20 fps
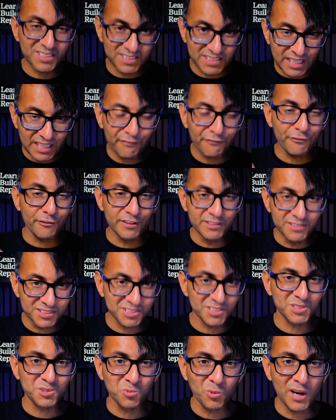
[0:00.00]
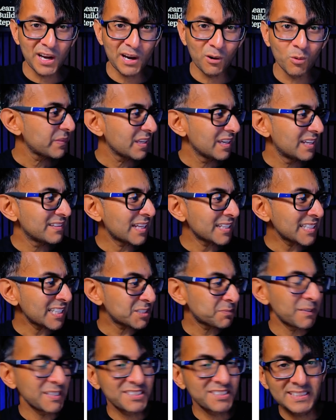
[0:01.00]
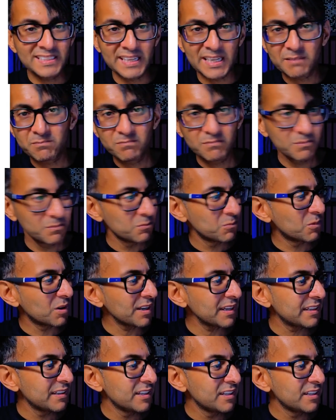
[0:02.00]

difference as well. And that's basically it, right?